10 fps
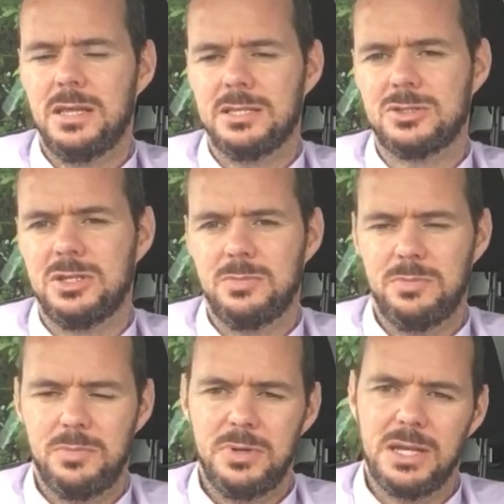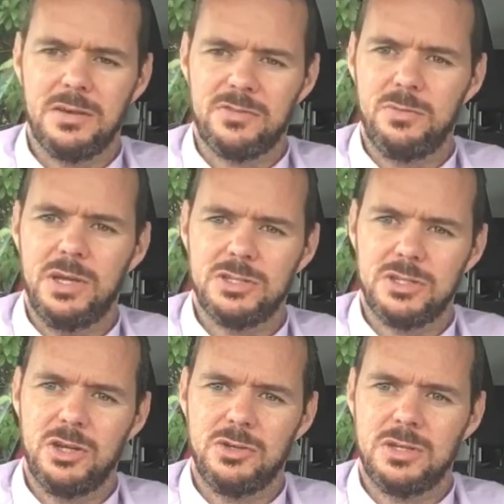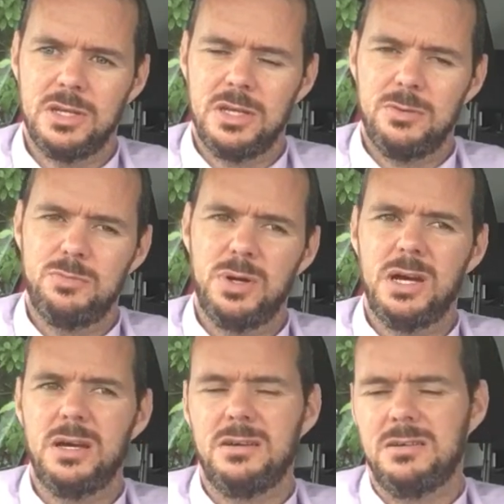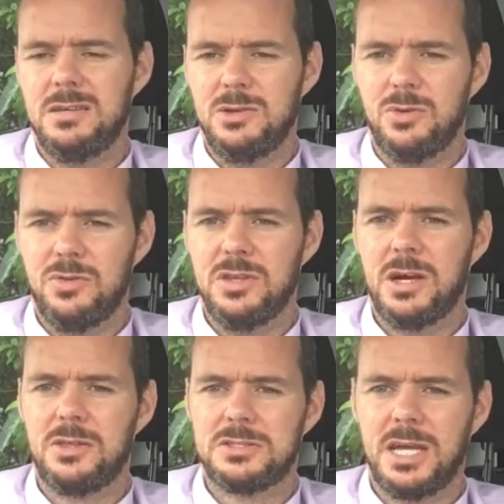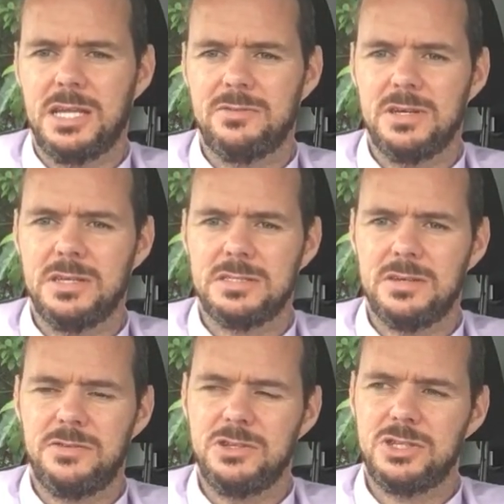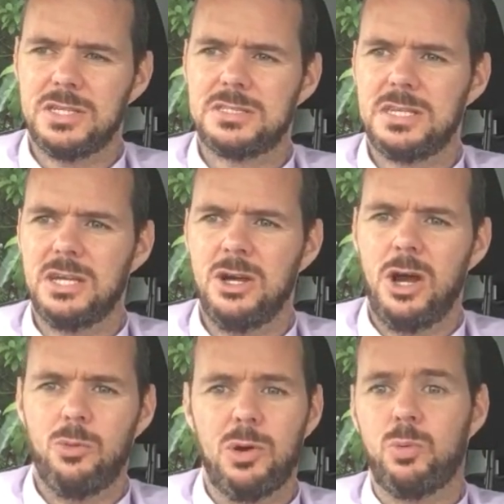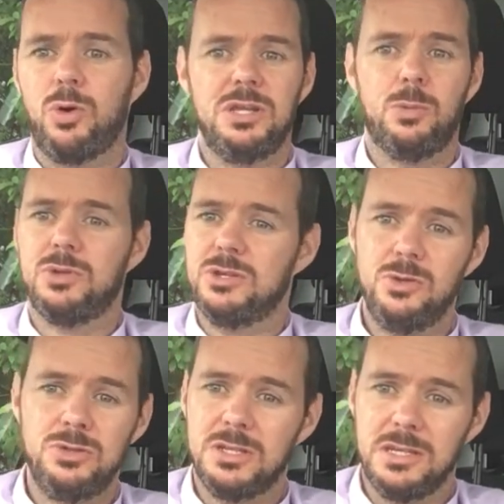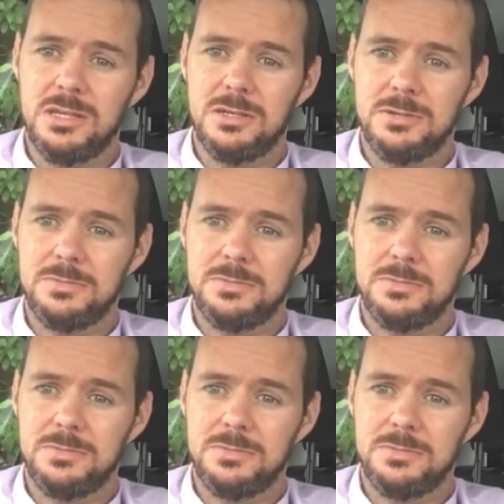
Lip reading: That's going to bring information out. But, the other side of it is if you just say, well, what do you want to do today?